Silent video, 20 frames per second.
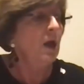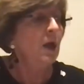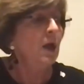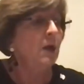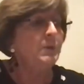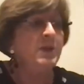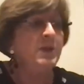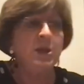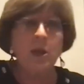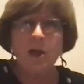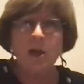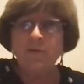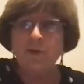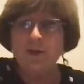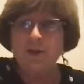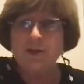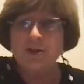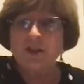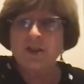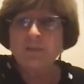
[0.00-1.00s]
Uh, be careful,
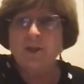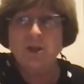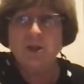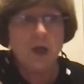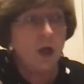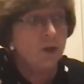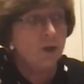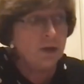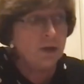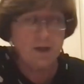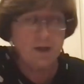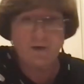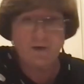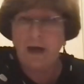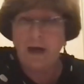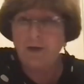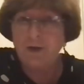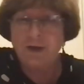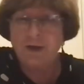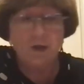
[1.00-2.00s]
there's some adult
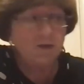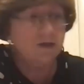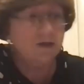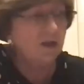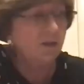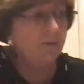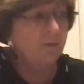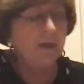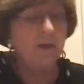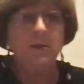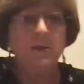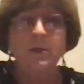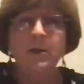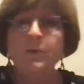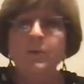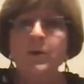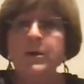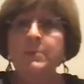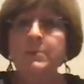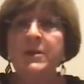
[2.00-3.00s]
nutcracker jokes up there. You
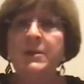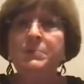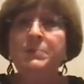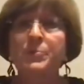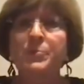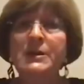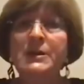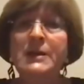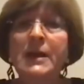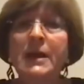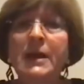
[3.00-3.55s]
don't wanna be printing